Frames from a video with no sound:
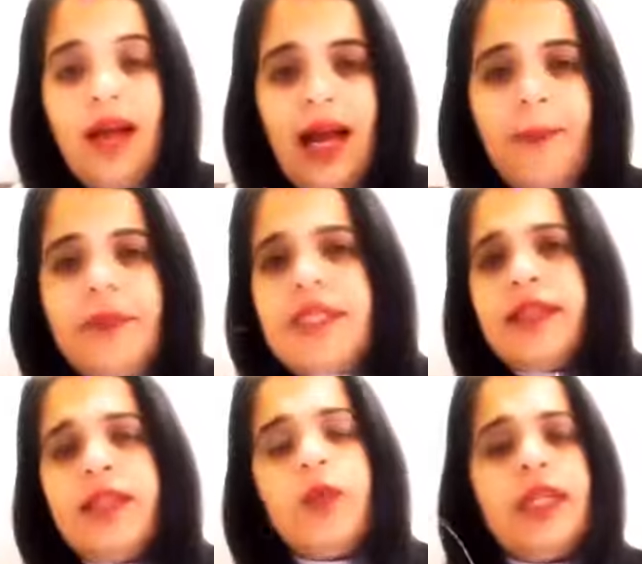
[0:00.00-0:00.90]

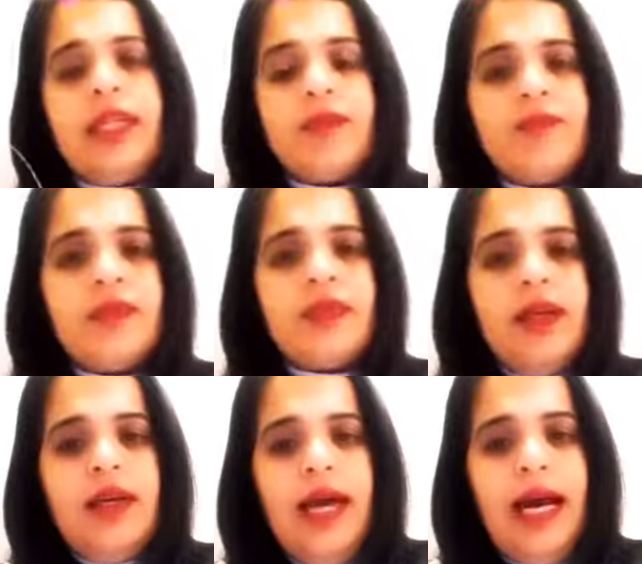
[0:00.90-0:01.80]
Absolutely.
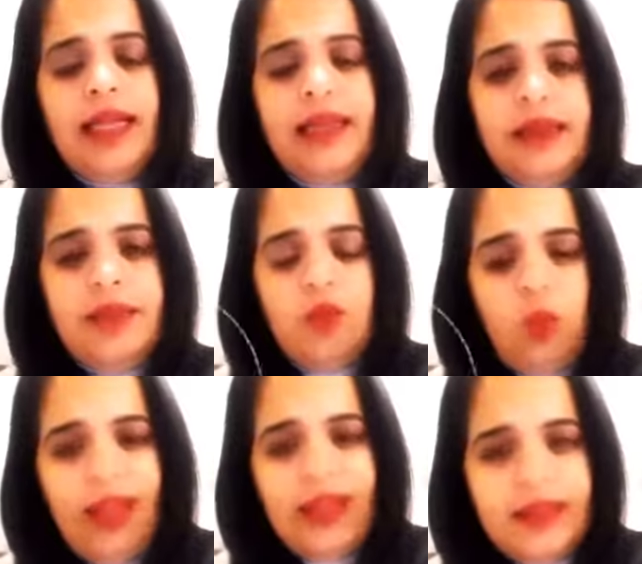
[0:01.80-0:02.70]
And
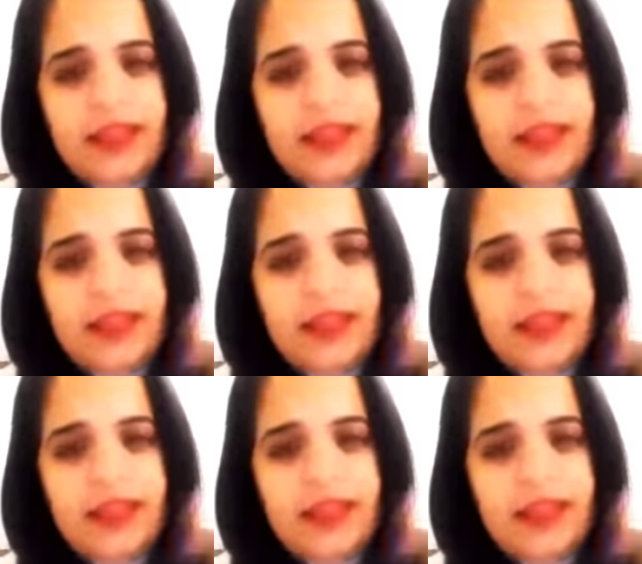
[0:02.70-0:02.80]
when